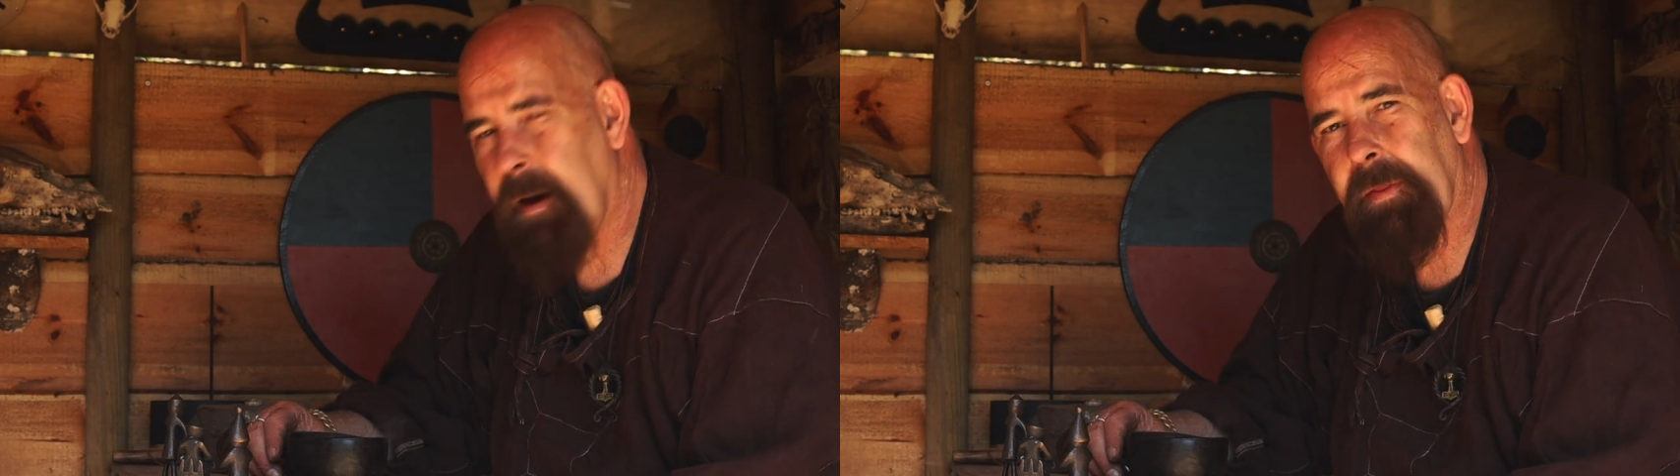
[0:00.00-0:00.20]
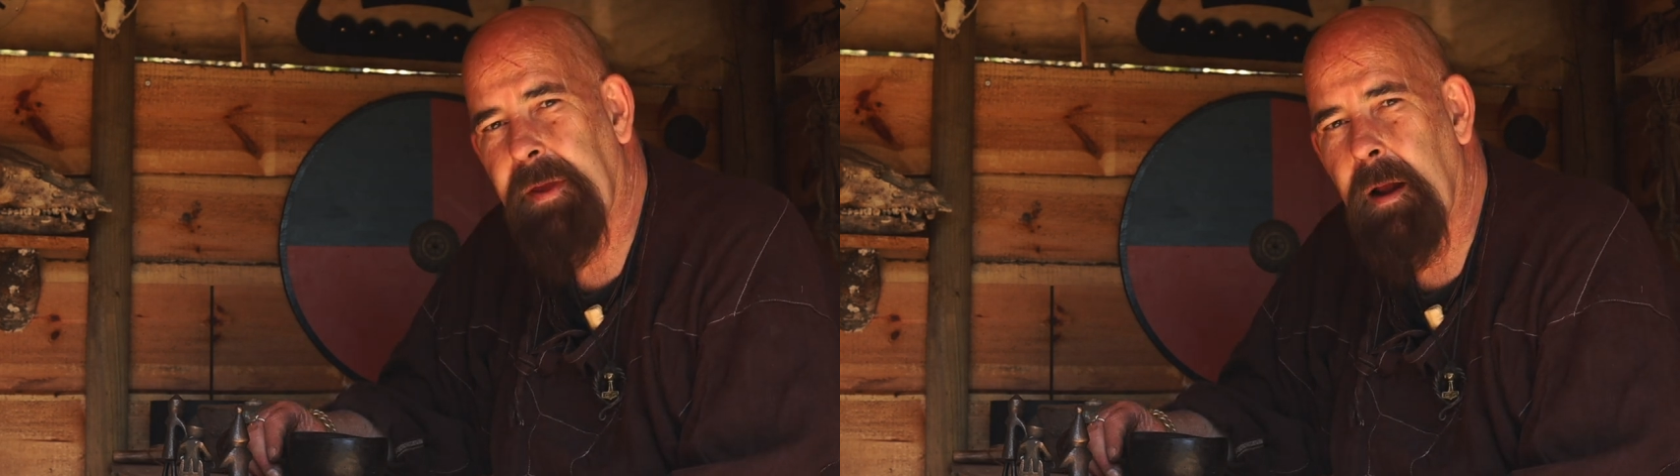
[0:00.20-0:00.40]

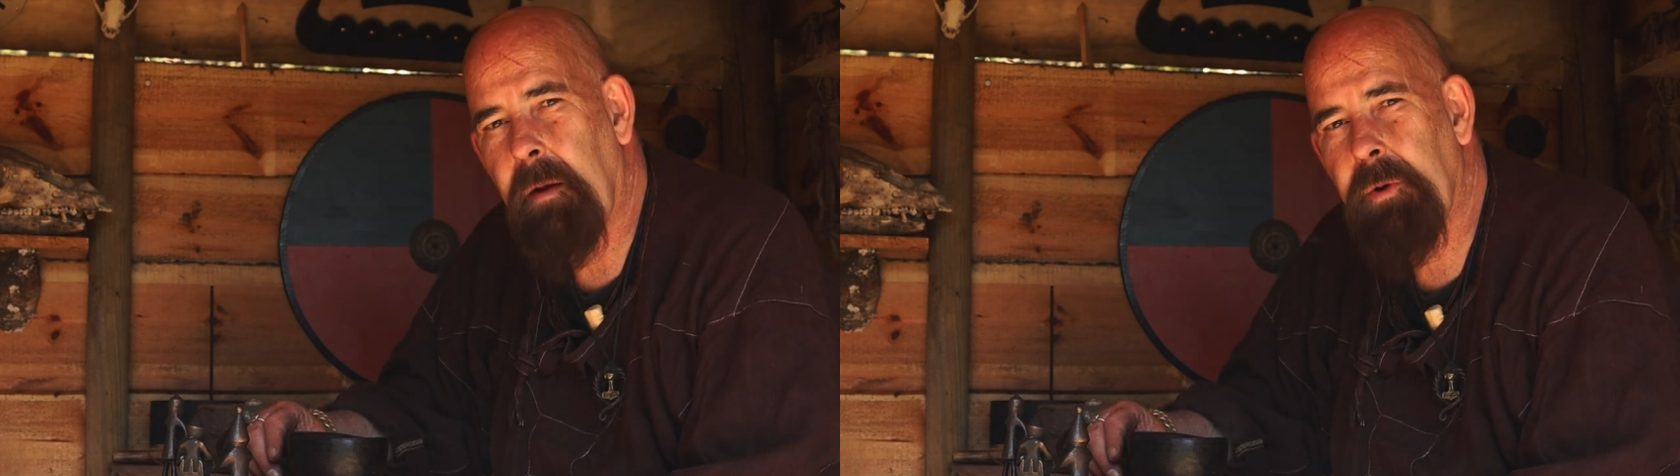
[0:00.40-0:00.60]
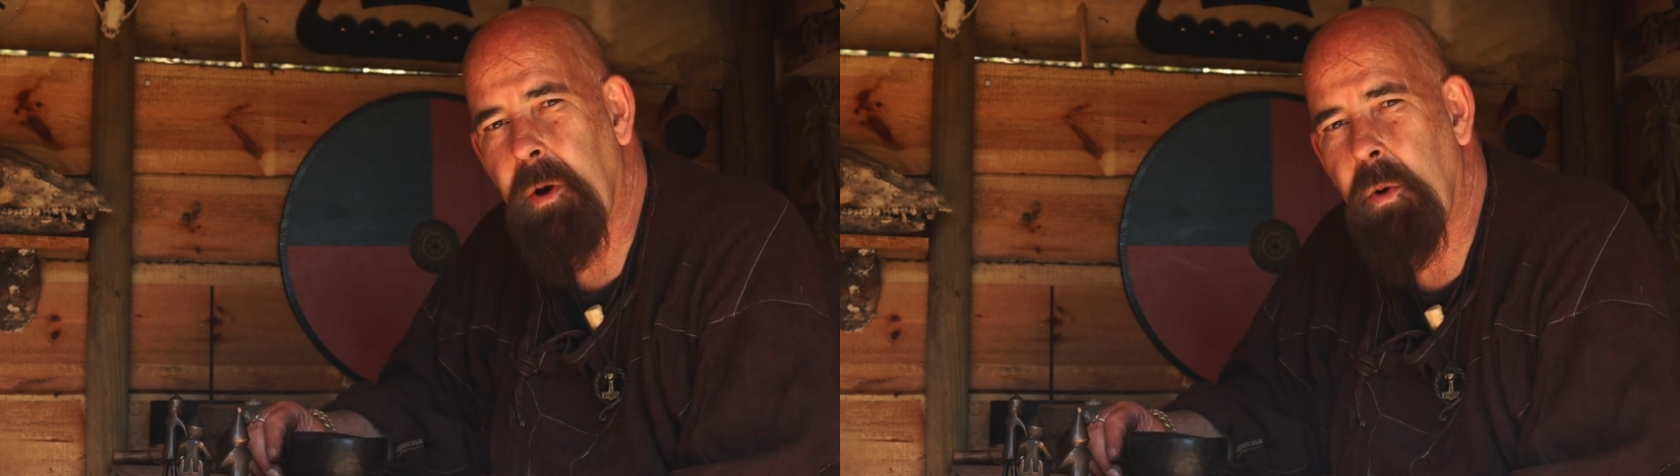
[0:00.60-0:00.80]
I think I'll
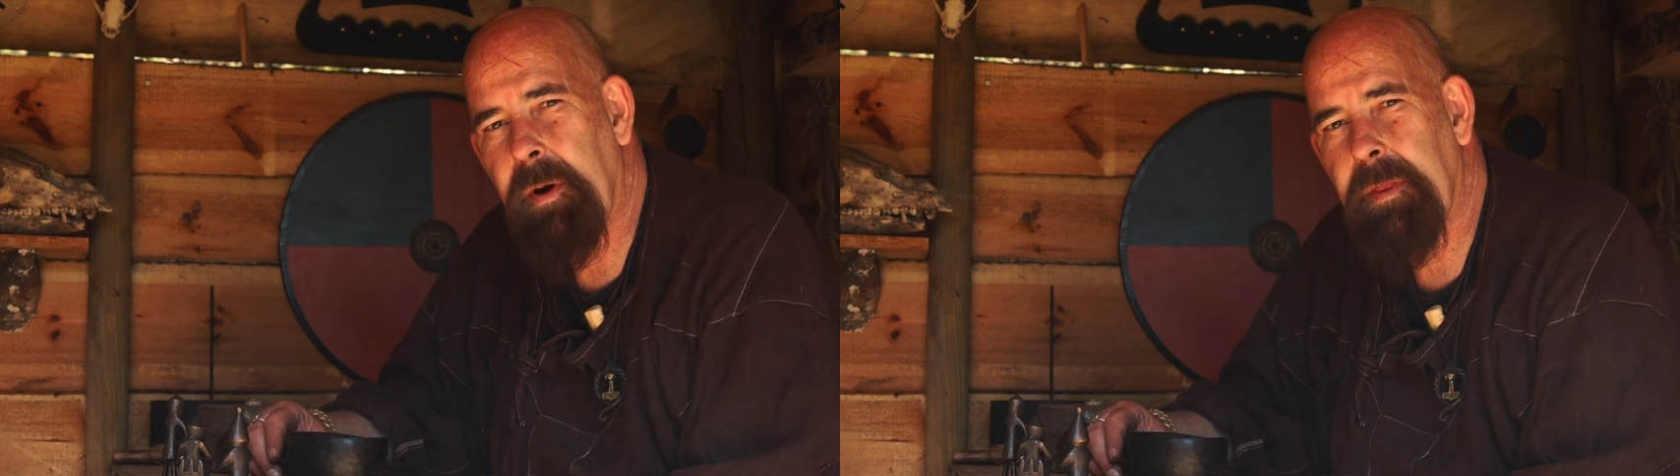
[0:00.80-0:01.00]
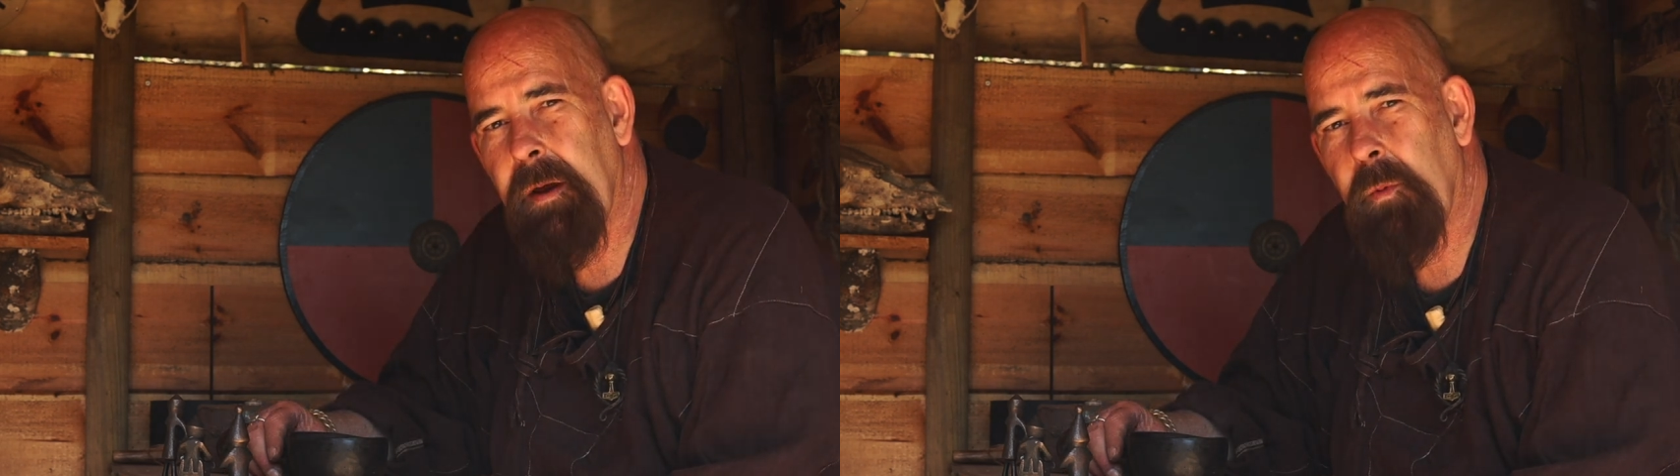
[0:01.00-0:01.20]
go over
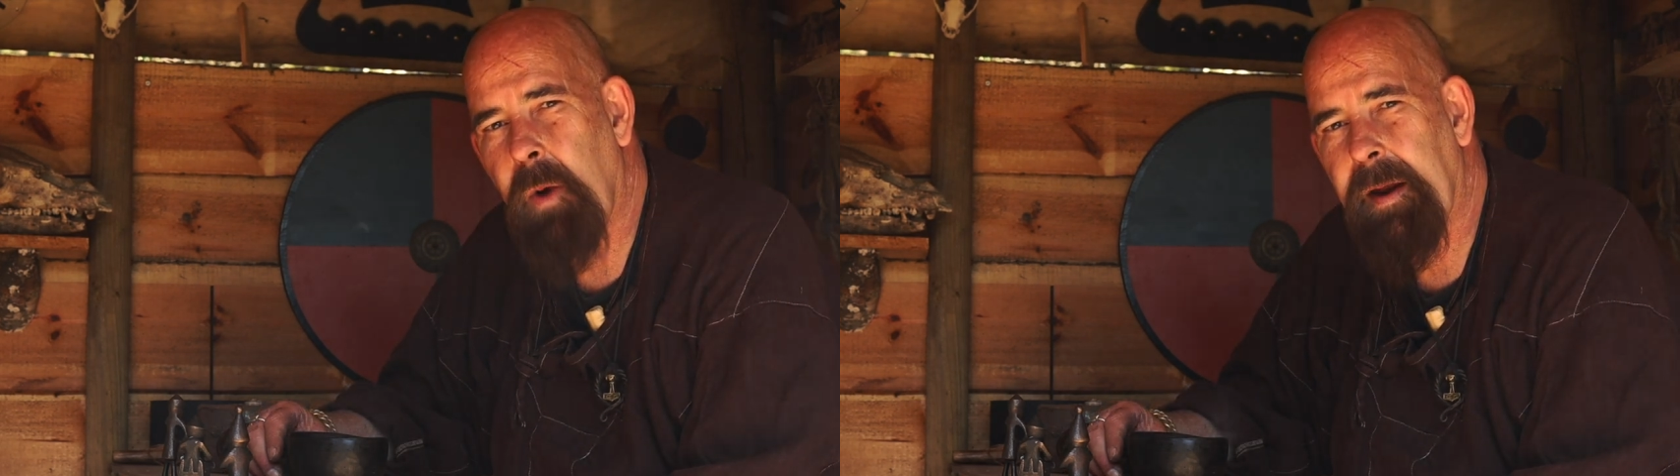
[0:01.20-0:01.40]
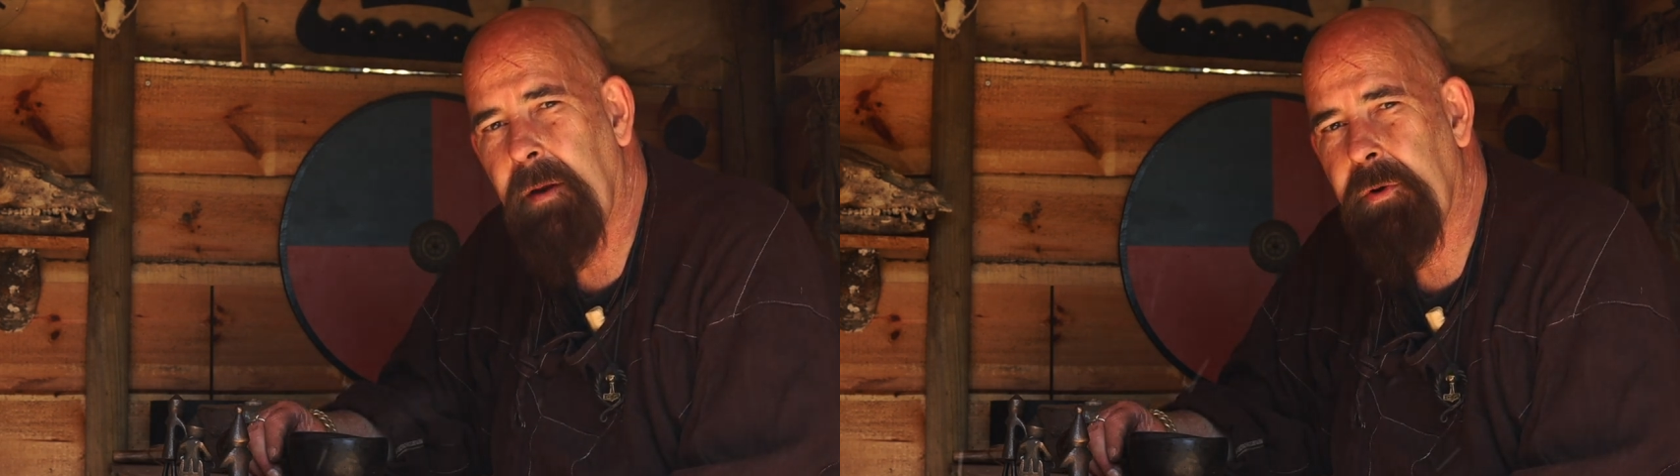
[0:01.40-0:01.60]
on the
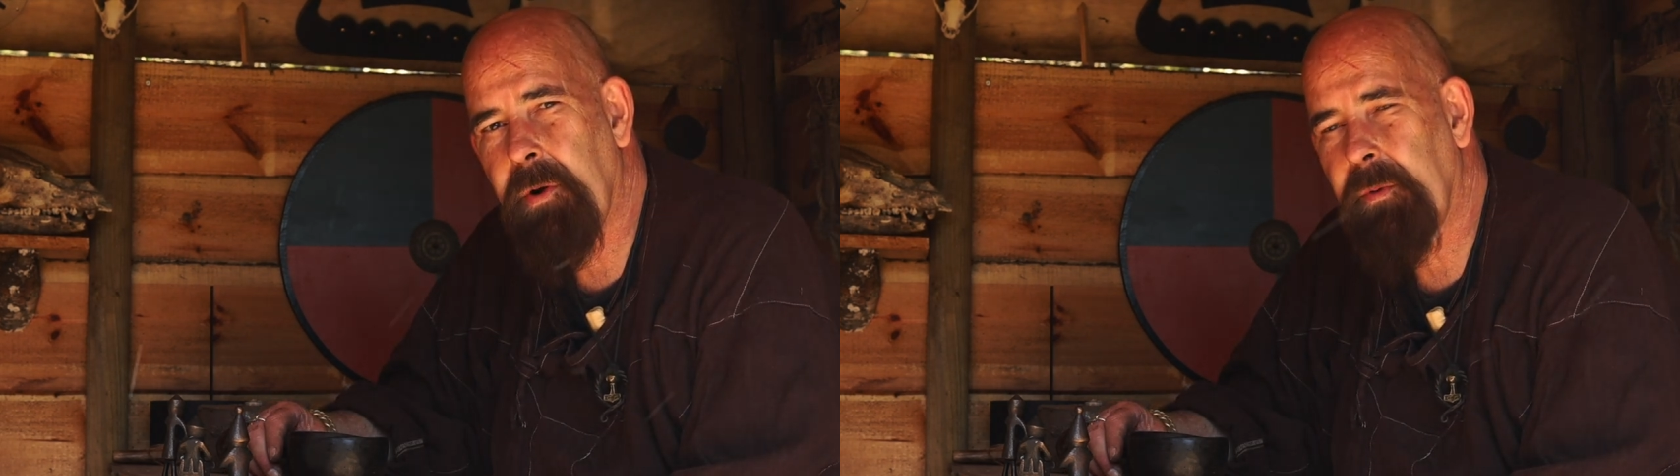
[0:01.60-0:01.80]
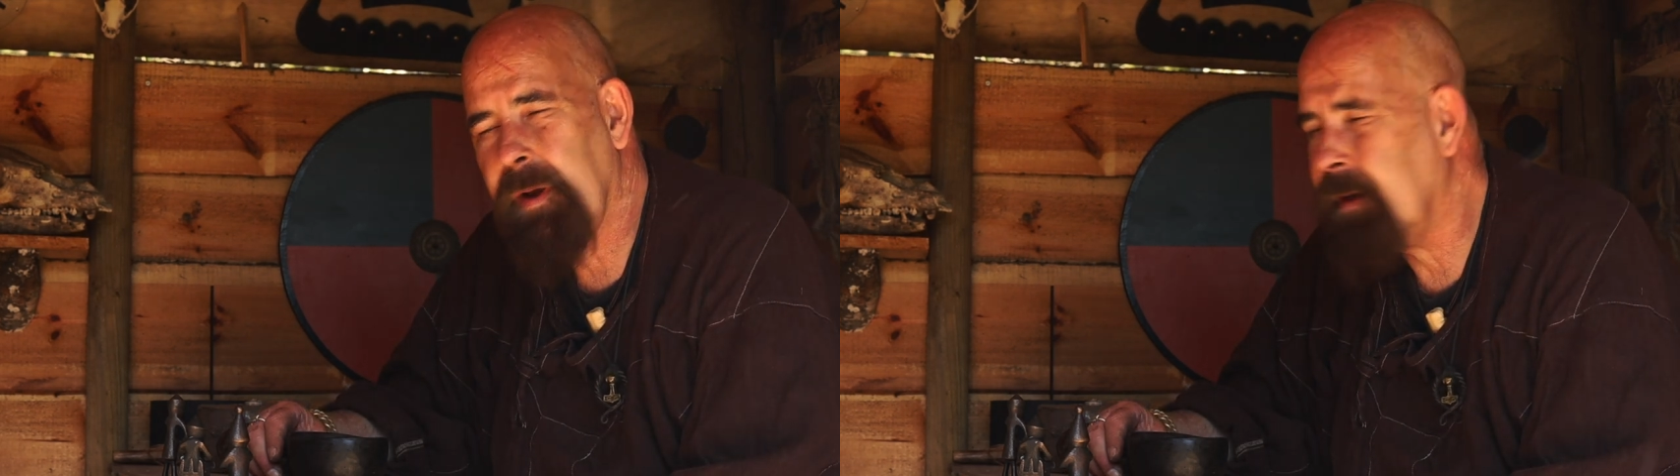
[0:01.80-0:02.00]
Viking
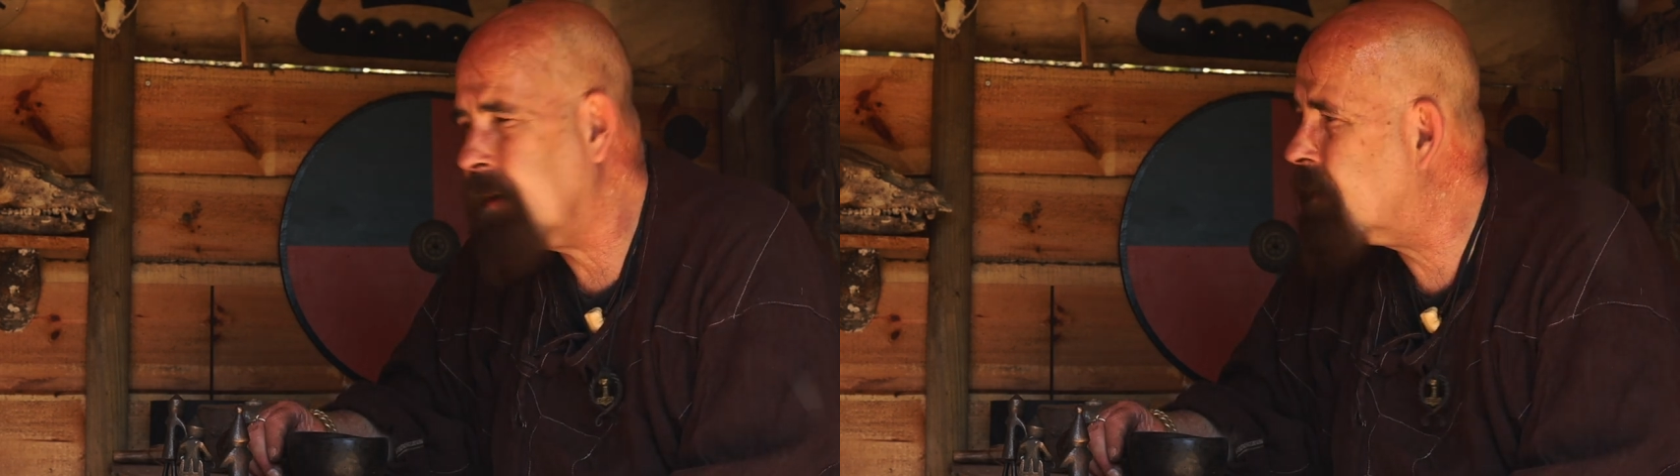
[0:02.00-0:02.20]
throne and